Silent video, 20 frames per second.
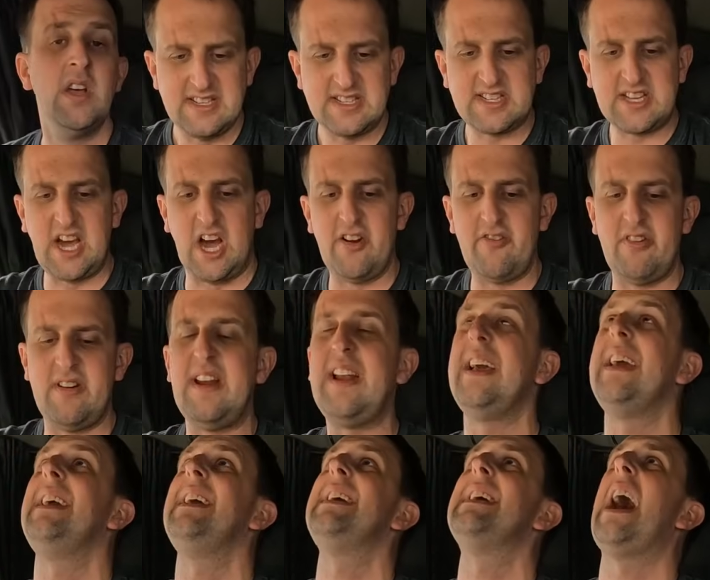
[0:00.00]
It's
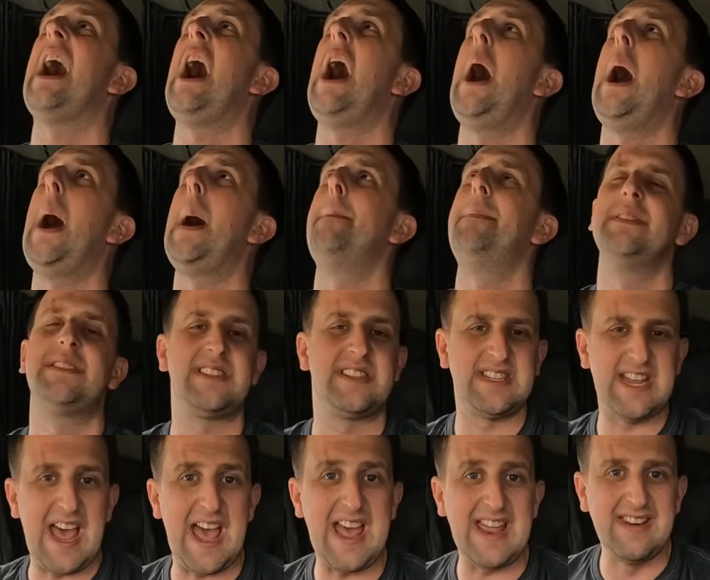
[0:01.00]
currently half
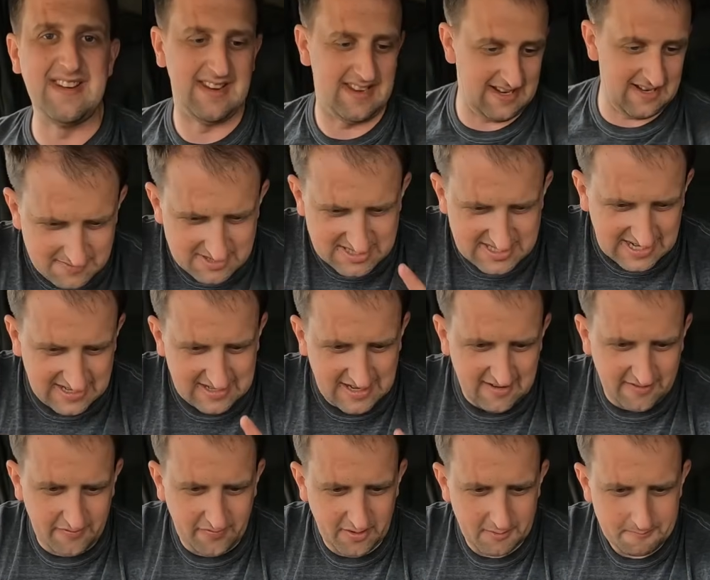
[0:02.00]
past 10. Get my
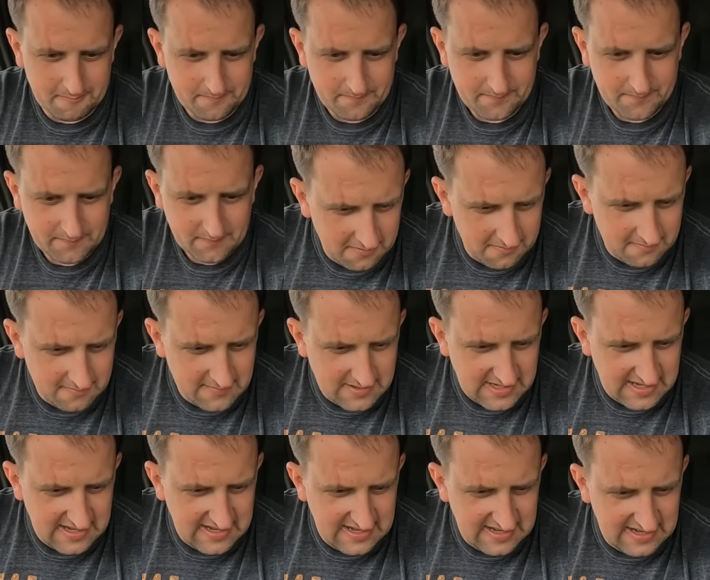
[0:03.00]
sat-nav
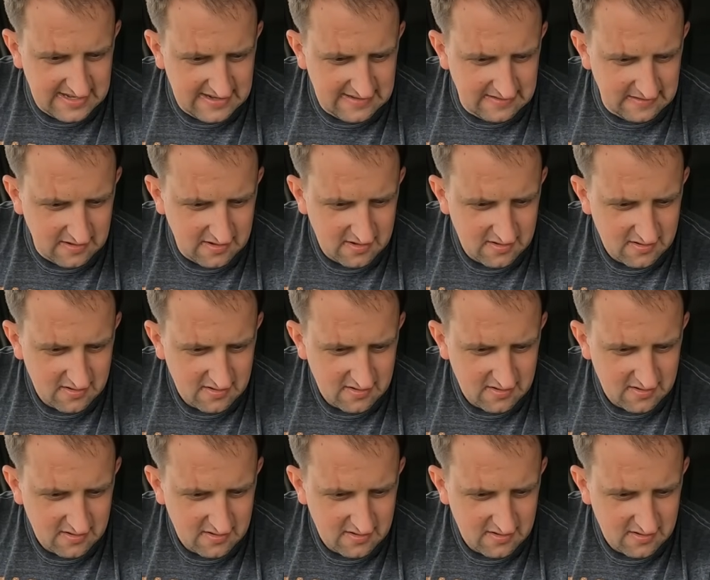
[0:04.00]
plumbed in.